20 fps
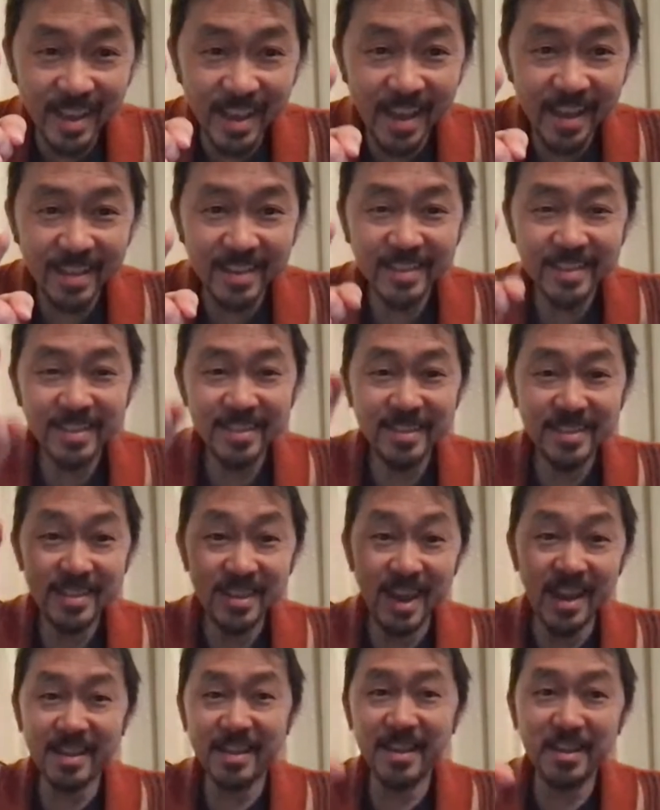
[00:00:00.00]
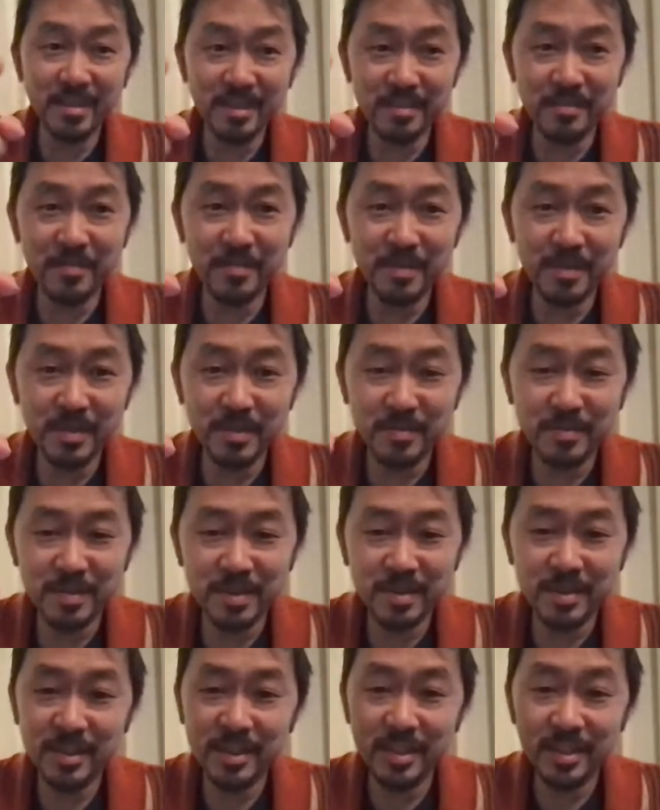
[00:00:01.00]
that. Dada is her first
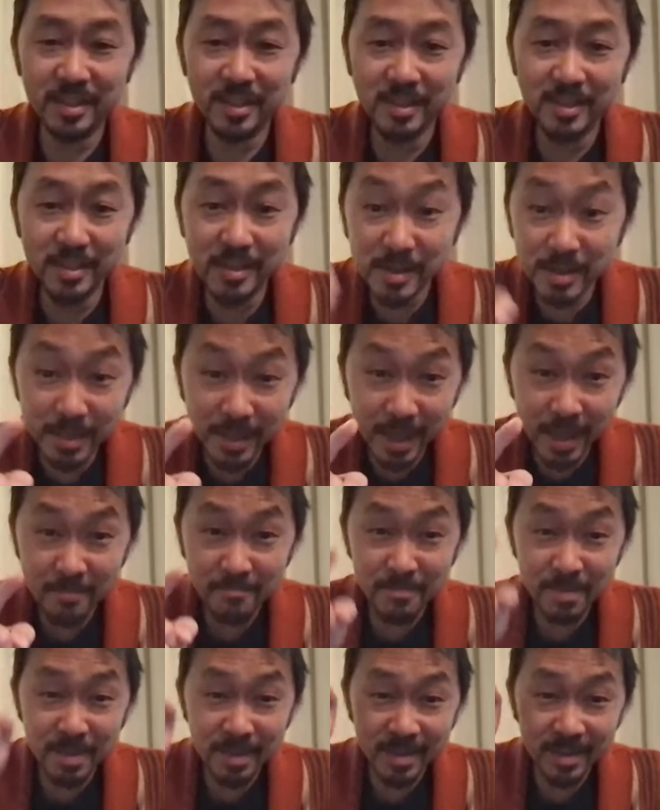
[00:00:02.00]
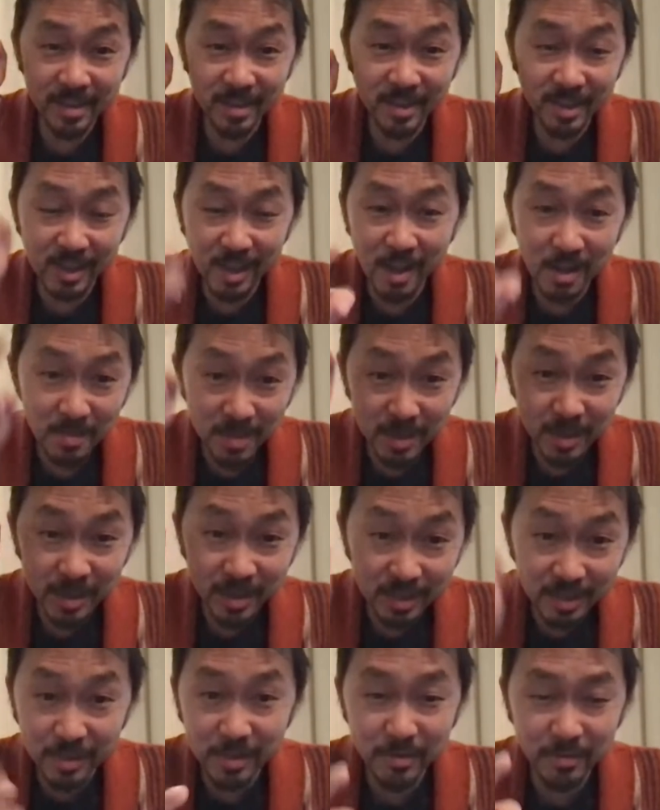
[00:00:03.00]
word." She looked at me. She saw me.
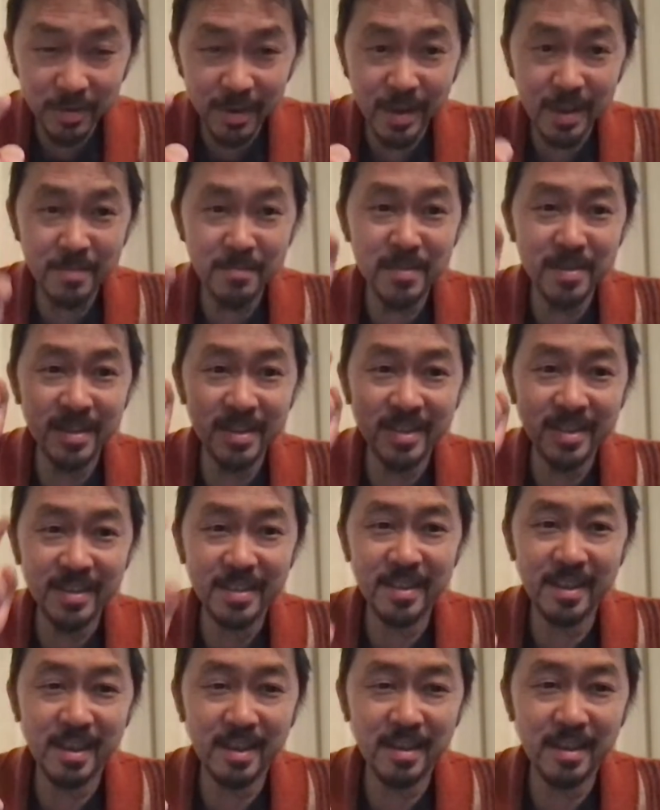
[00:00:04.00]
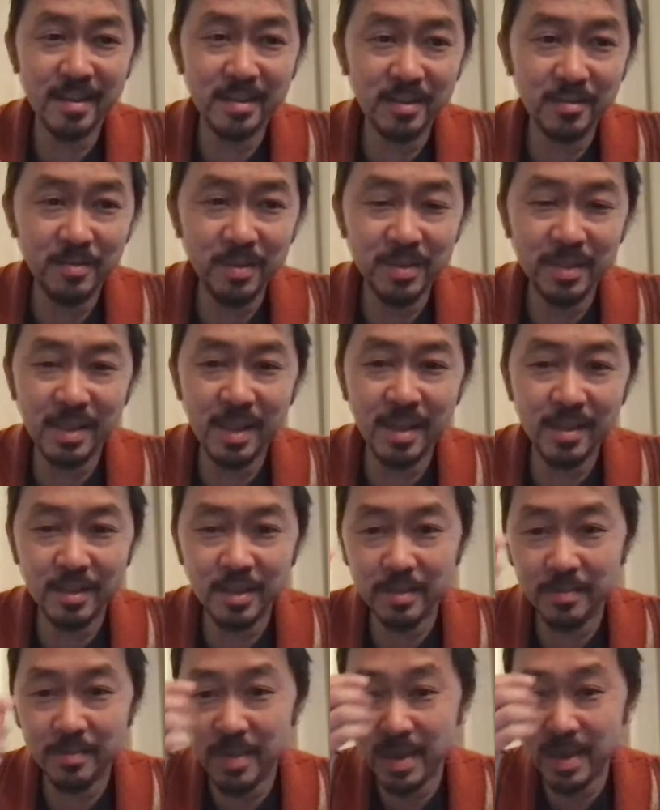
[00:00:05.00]
She looked right at me and said, "Dada." She was
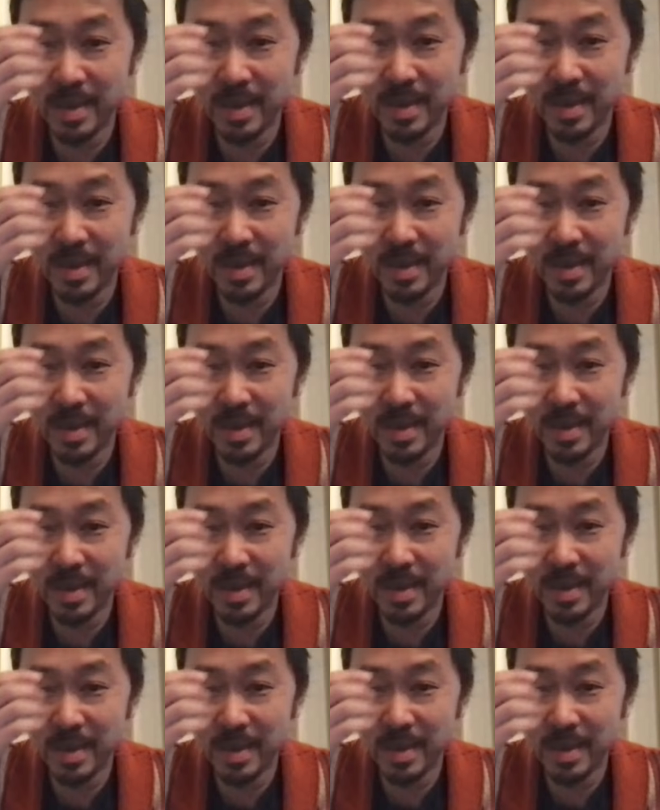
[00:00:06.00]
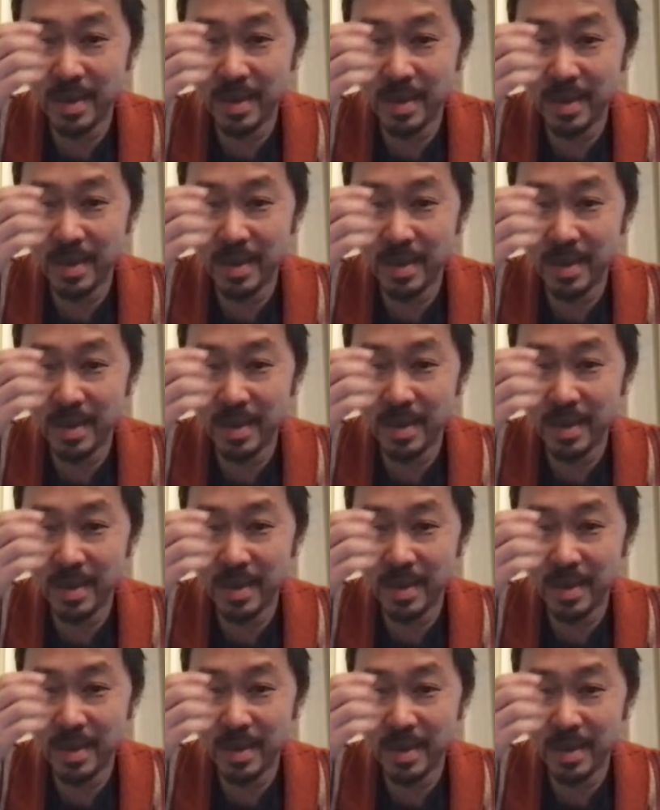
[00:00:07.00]
not just making noise.
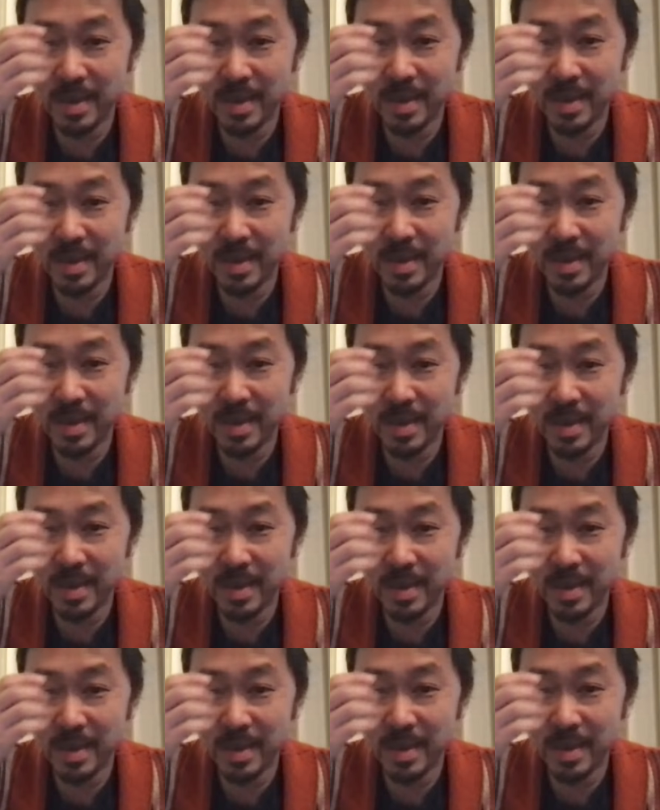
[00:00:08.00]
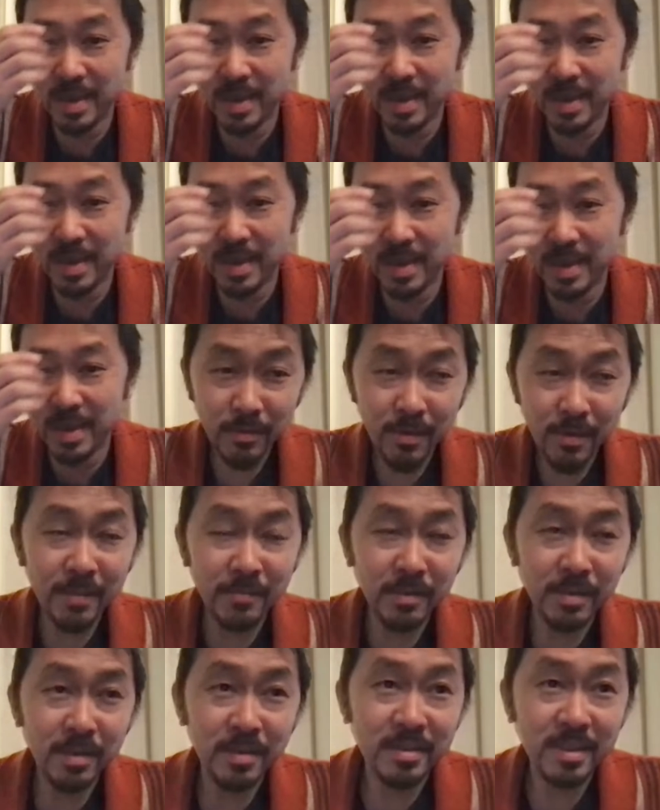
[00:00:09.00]
So I'm dropping the
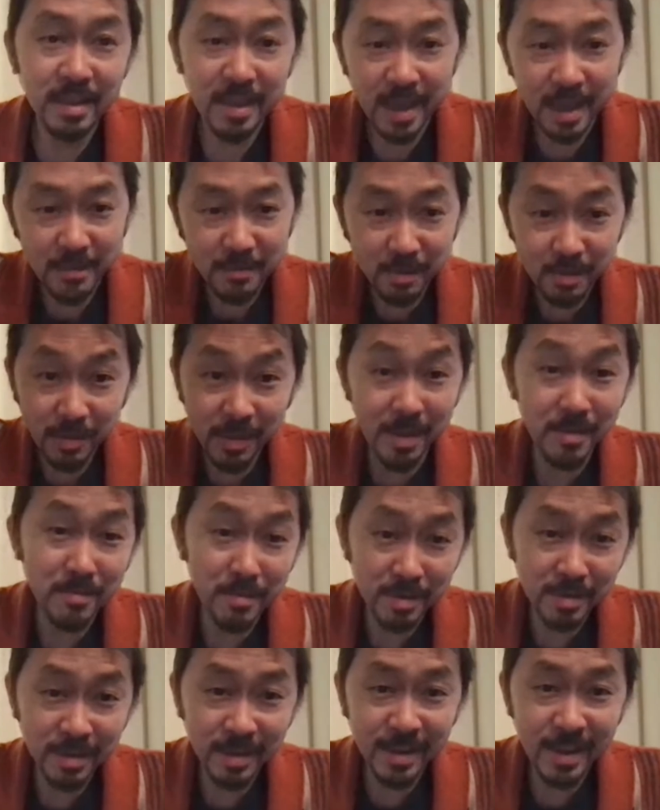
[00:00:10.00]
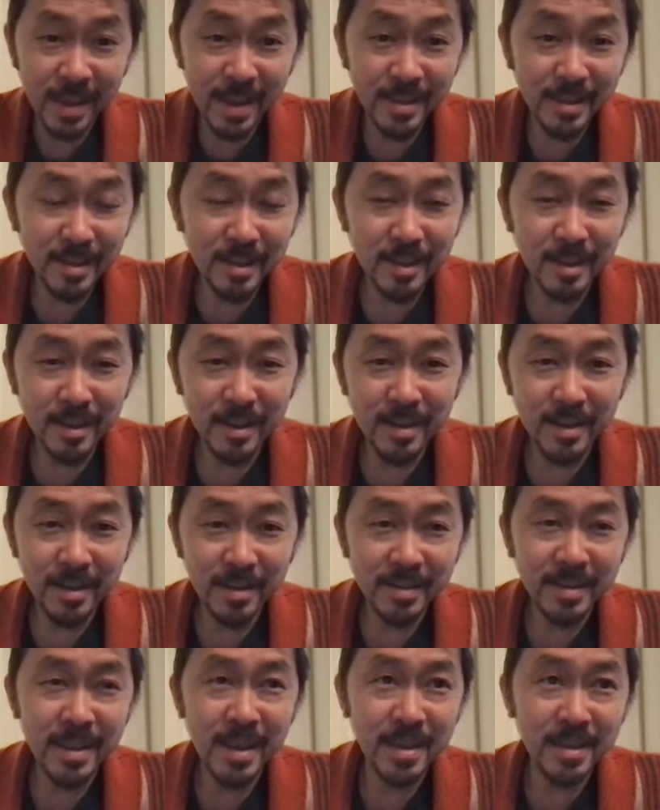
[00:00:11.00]
gavel on that one. Like, I
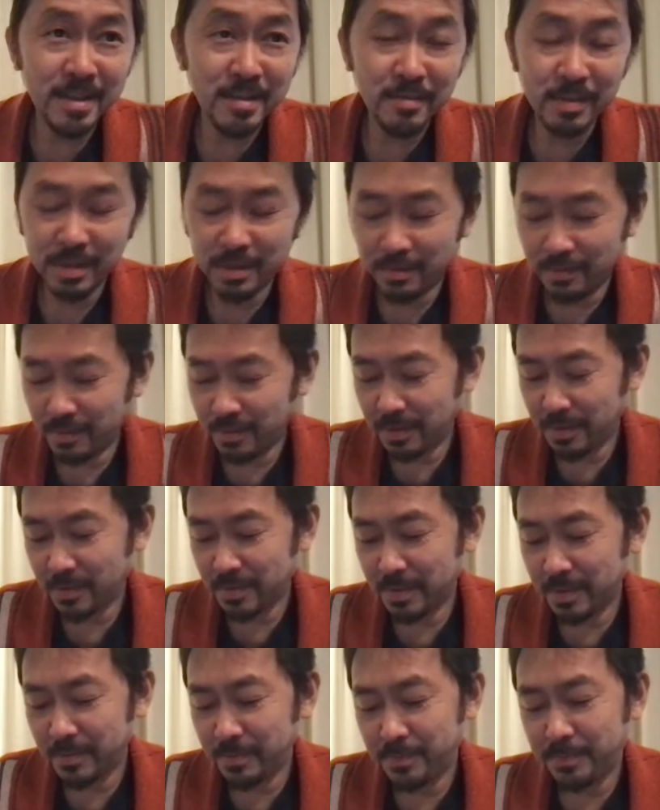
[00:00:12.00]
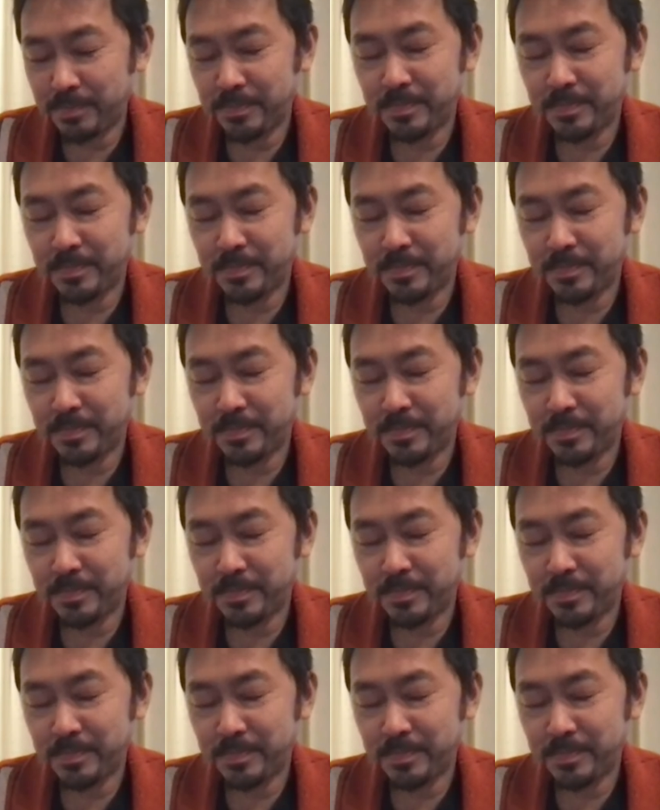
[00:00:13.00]
declared "Dada" was her first word,